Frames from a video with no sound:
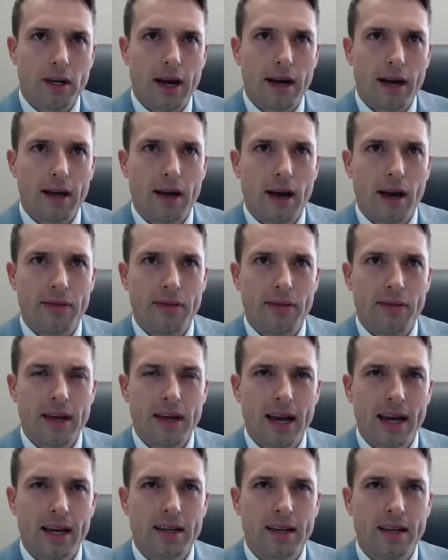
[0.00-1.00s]
I think
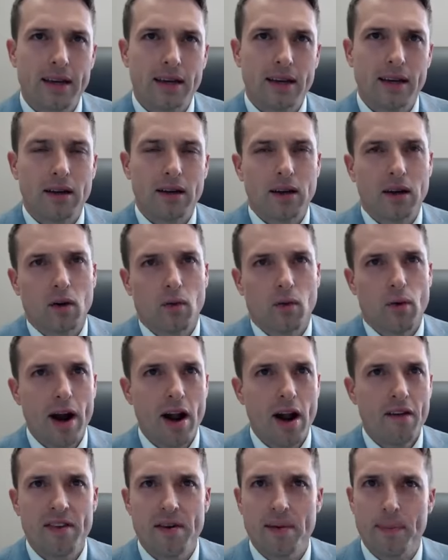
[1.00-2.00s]
I did right
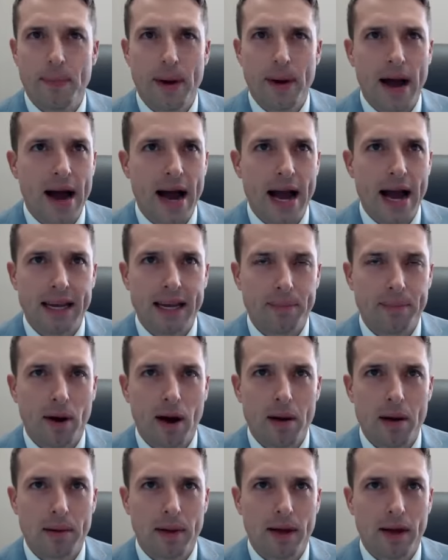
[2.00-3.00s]
off the bat, I did
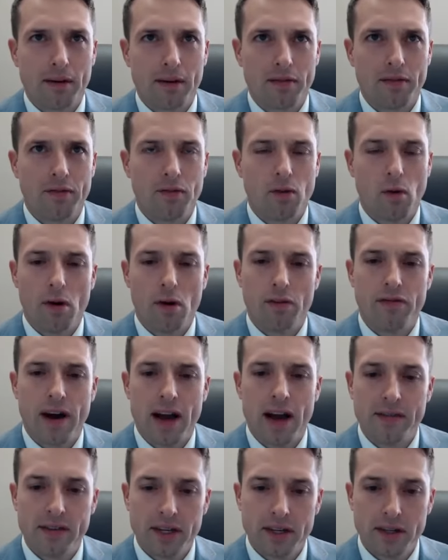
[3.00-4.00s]
probably like 4 or
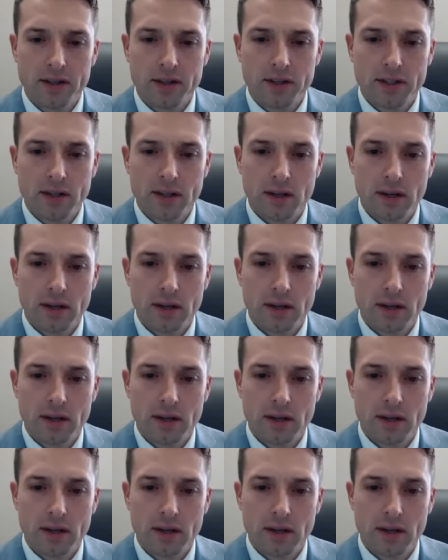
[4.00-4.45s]
5 deals.